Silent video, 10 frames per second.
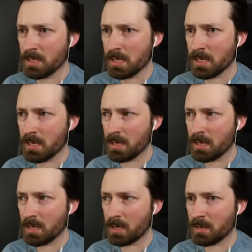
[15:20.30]

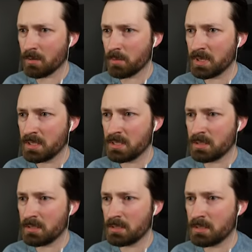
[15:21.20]
Yeah, we
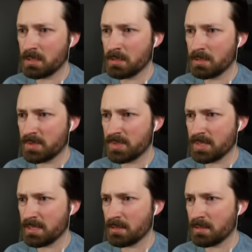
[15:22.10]
didn't
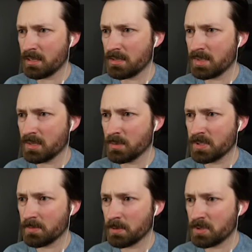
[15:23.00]
see this. Am I
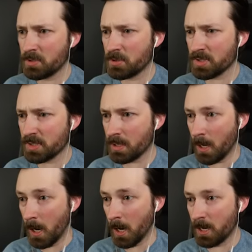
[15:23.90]
supposed to just
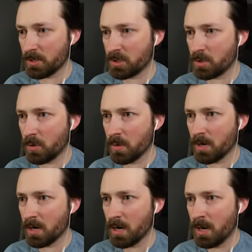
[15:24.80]

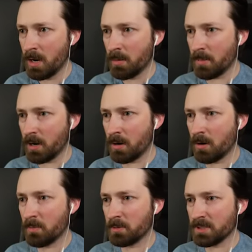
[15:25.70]
hardcore?
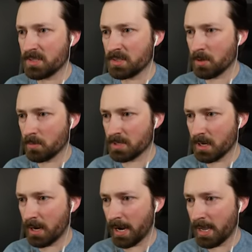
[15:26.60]
Oh, please don't
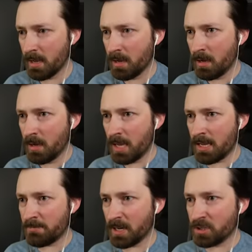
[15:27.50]
die.
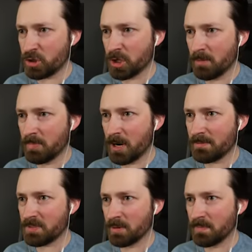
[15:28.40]
If I jump
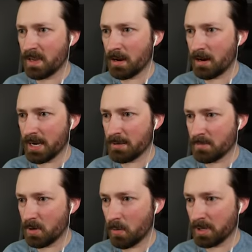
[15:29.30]
off something, I
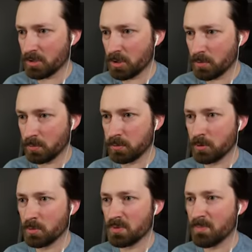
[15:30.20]
am going to
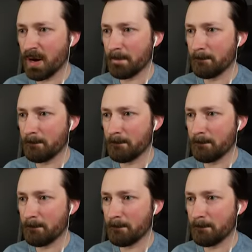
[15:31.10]
lose my